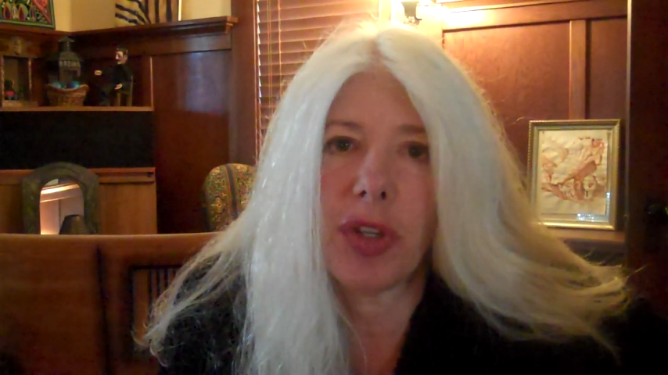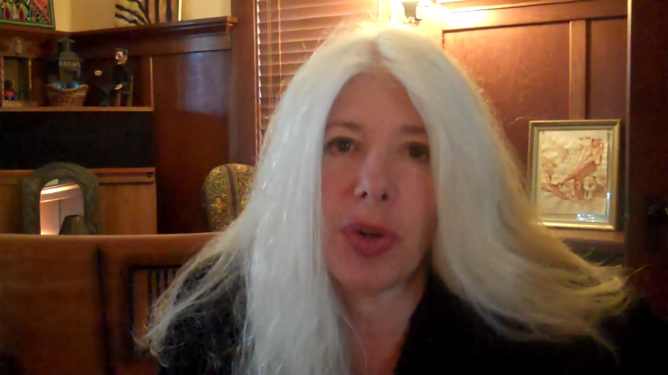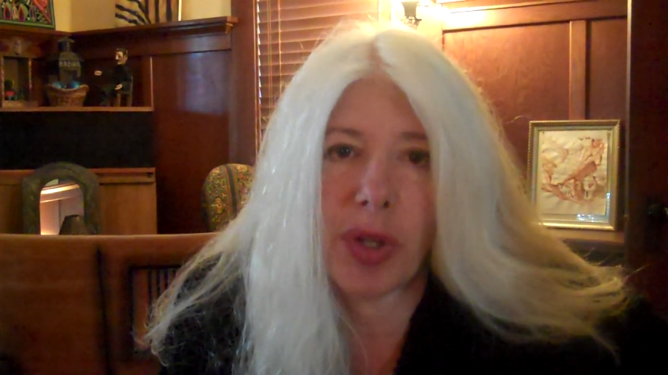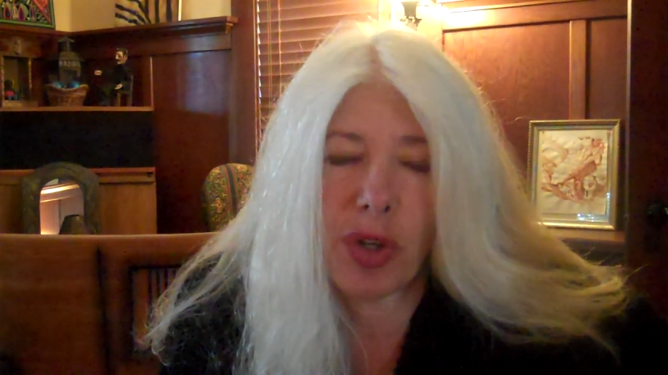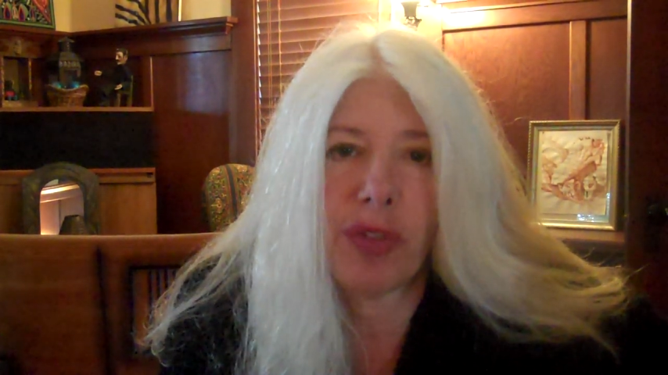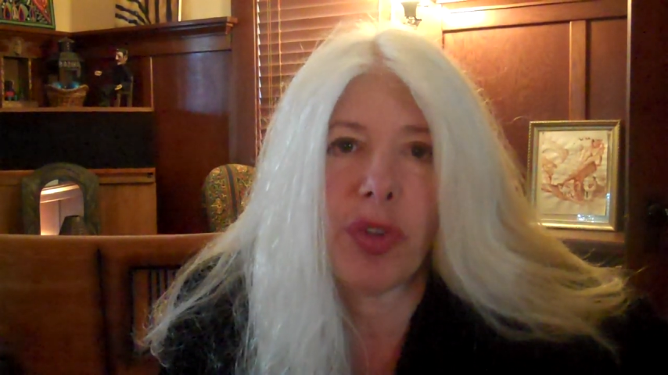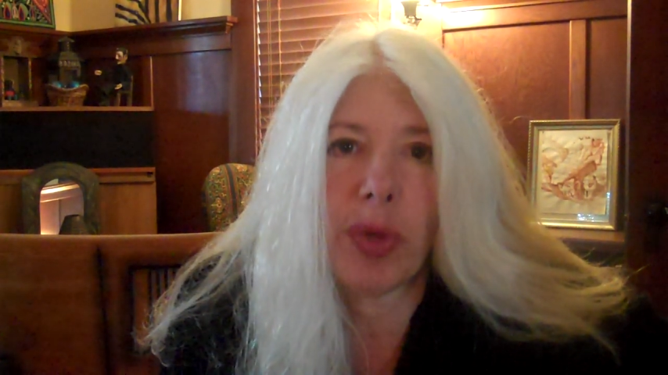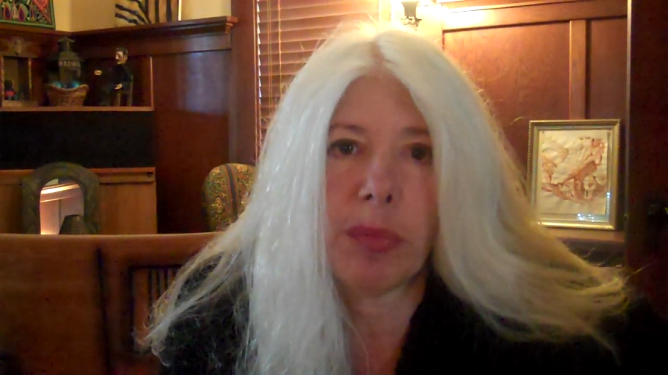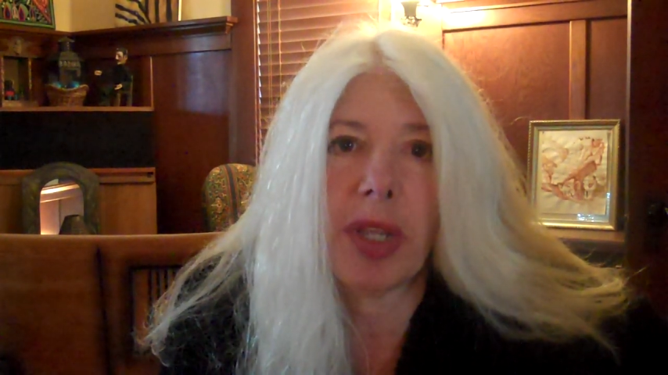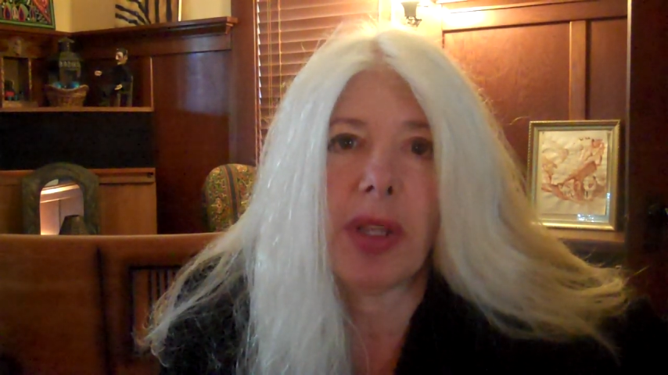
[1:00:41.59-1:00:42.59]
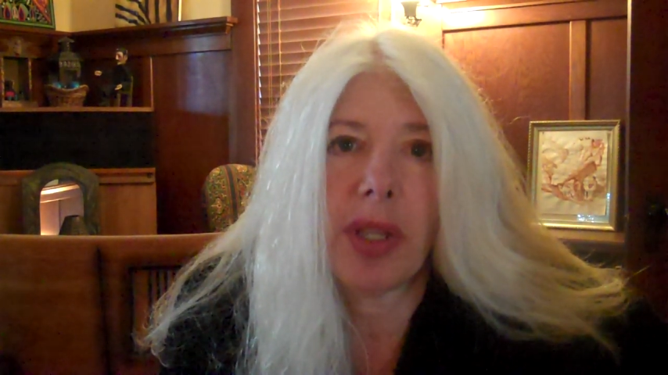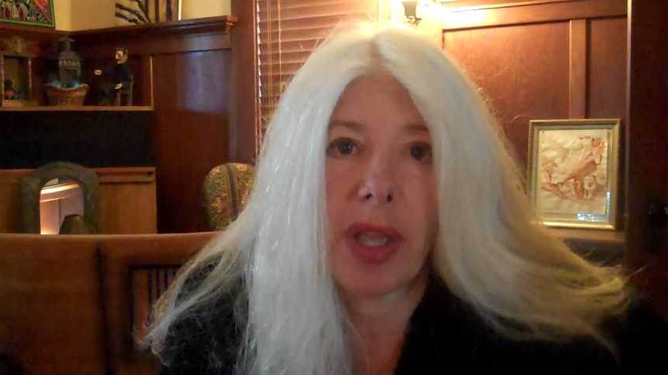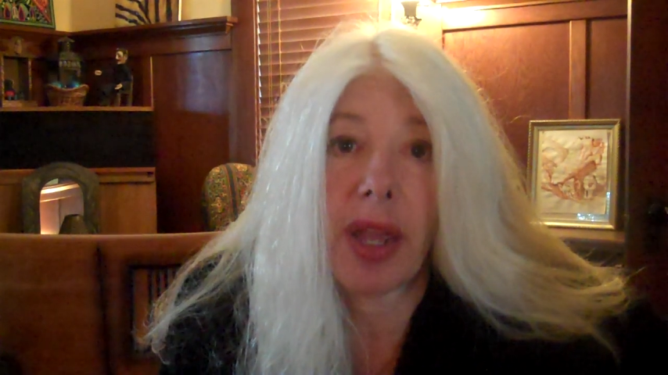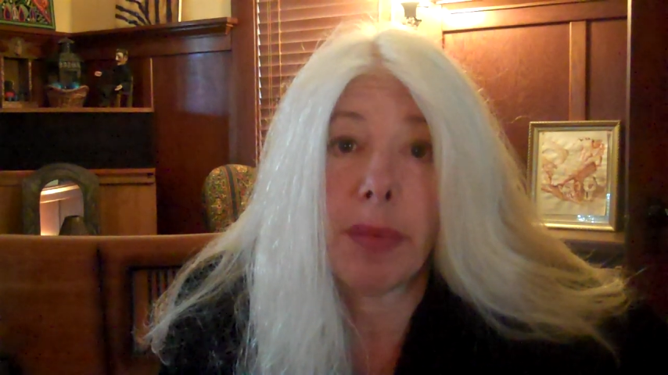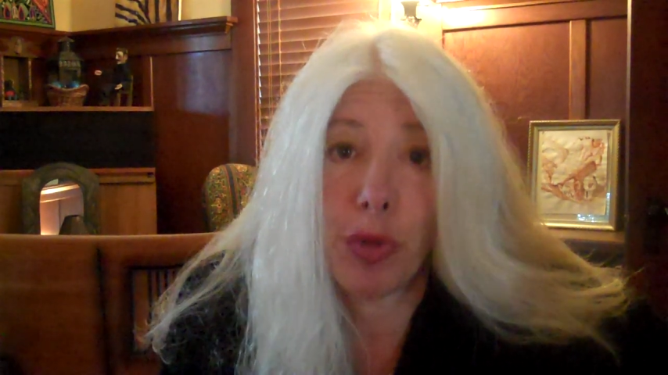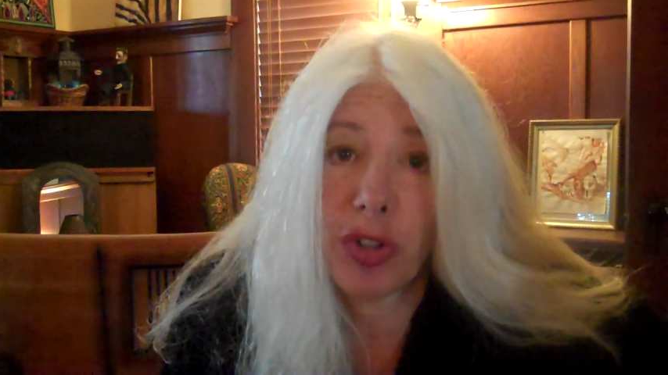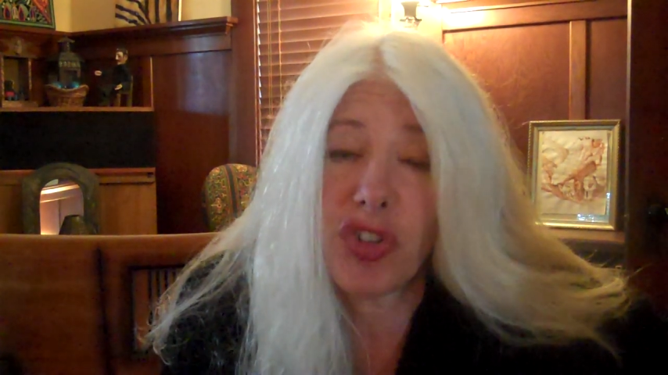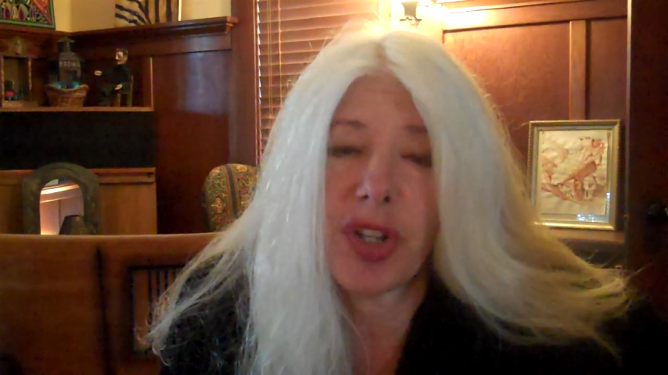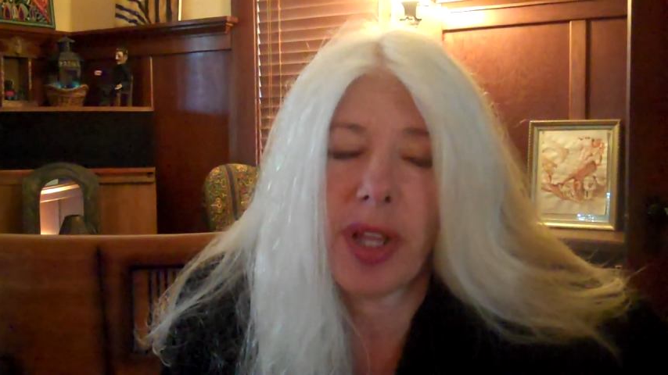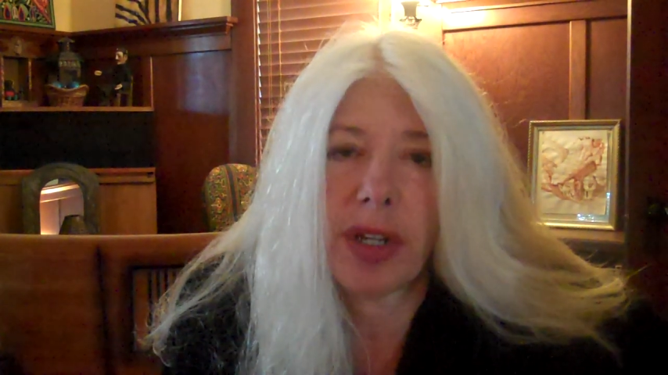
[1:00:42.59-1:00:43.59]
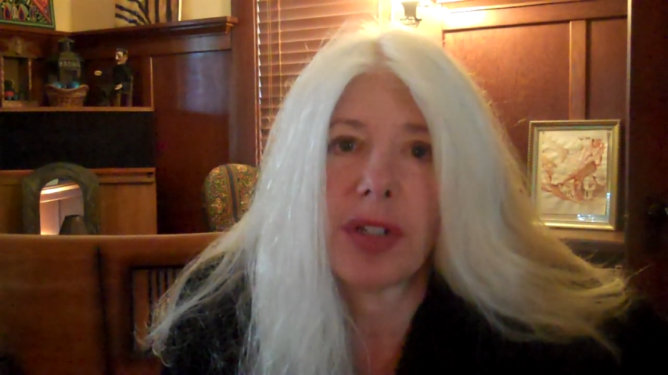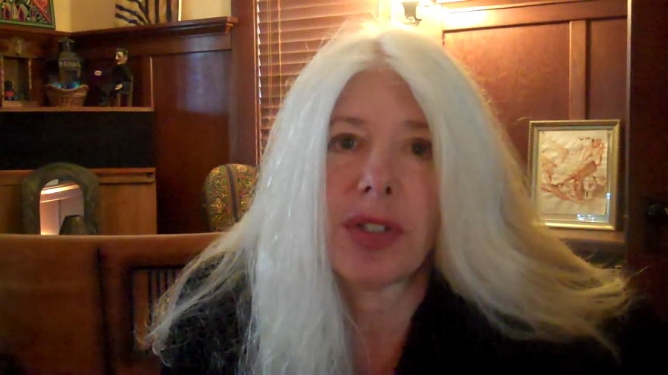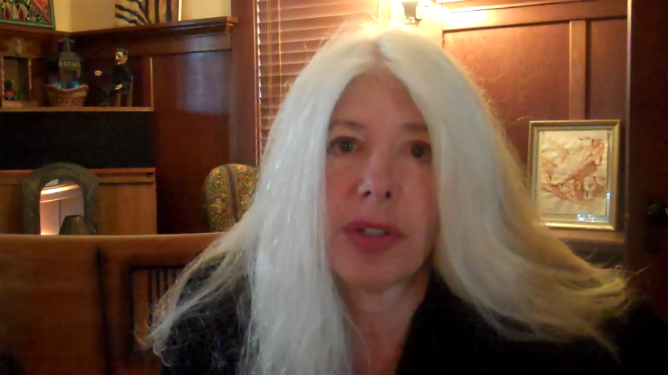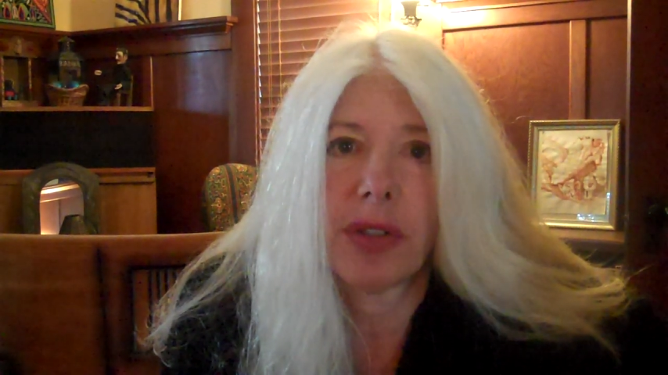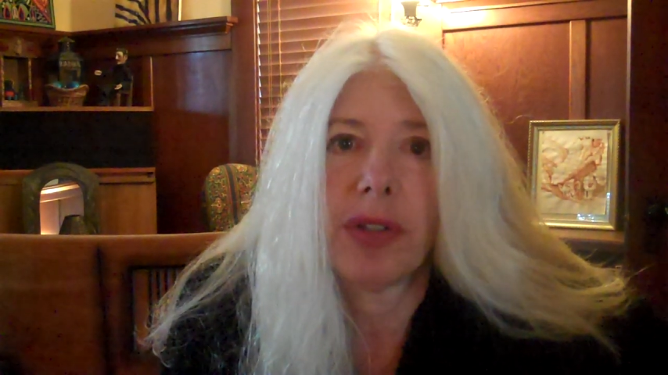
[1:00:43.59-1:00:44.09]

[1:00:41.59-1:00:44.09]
that you're interviewing me. I appreciate it.